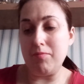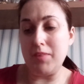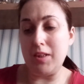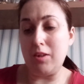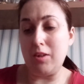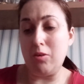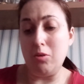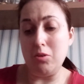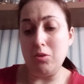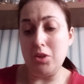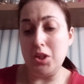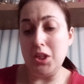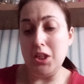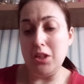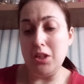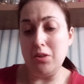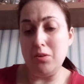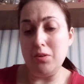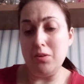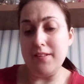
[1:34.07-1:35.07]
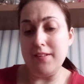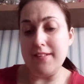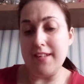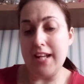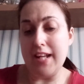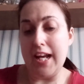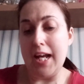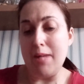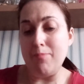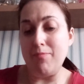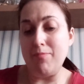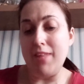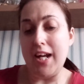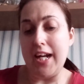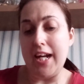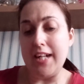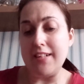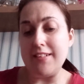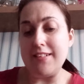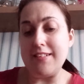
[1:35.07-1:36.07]
good news, and
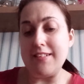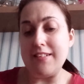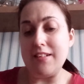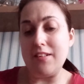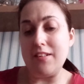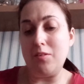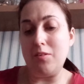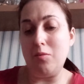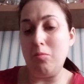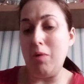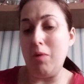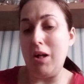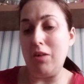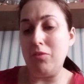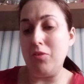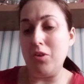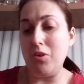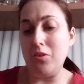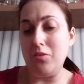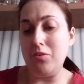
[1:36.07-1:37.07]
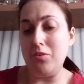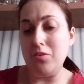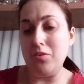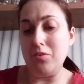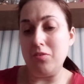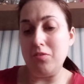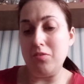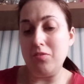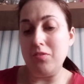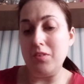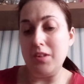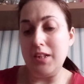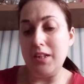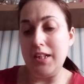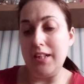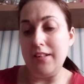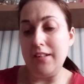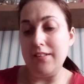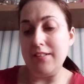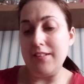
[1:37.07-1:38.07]
that's well done
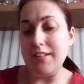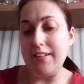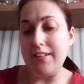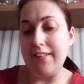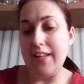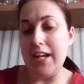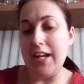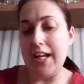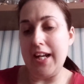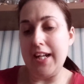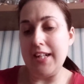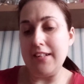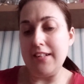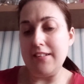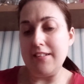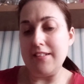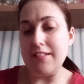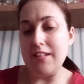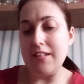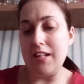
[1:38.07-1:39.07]
to that.